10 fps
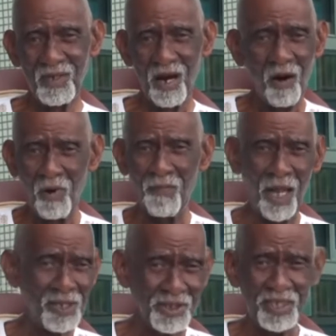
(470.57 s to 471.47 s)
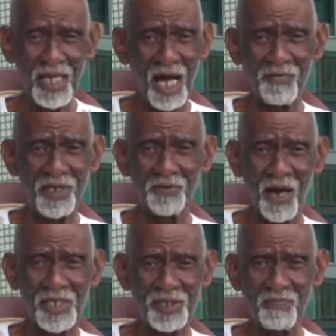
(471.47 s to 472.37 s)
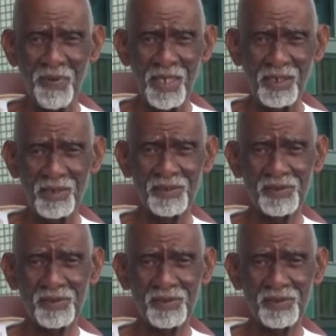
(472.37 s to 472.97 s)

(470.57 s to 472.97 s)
Our mother didn't have any rice and beans,